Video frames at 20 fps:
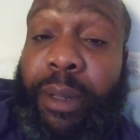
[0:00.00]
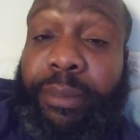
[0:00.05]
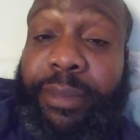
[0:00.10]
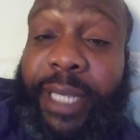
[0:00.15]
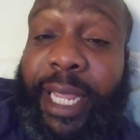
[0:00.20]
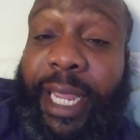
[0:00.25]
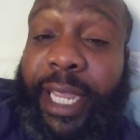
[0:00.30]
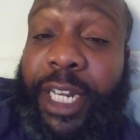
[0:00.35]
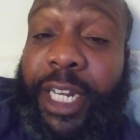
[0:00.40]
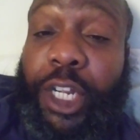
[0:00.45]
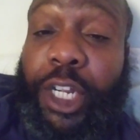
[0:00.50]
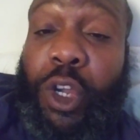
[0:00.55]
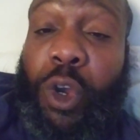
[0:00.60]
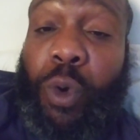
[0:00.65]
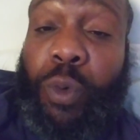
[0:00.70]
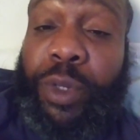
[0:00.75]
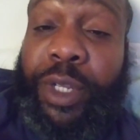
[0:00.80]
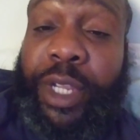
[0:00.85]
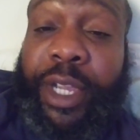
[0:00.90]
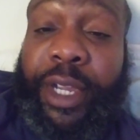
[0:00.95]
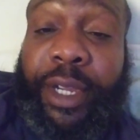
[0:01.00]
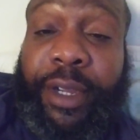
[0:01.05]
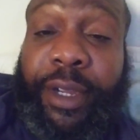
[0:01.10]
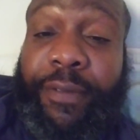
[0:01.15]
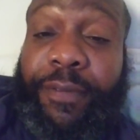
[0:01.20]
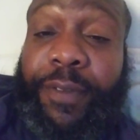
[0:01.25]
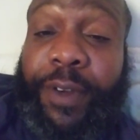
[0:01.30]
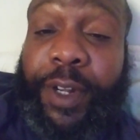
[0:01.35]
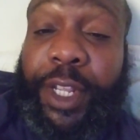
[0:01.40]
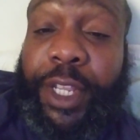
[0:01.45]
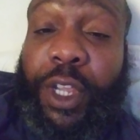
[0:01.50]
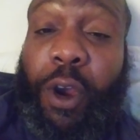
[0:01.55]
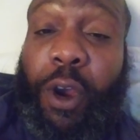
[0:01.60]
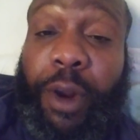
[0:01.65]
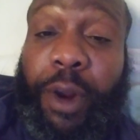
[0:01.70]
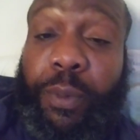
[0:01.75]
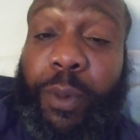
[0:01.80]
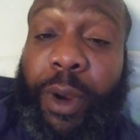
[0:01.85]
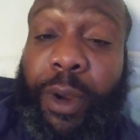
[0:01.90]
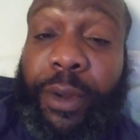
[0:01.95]
taking Acuna for the
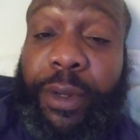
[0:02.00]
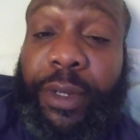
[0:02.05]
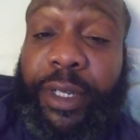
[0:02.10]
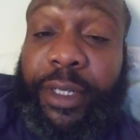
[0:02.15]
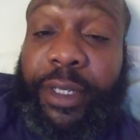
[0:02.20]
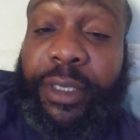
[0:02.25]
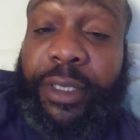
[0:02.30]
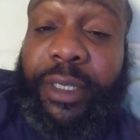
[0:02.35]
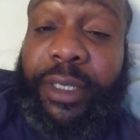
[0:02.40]
yard work.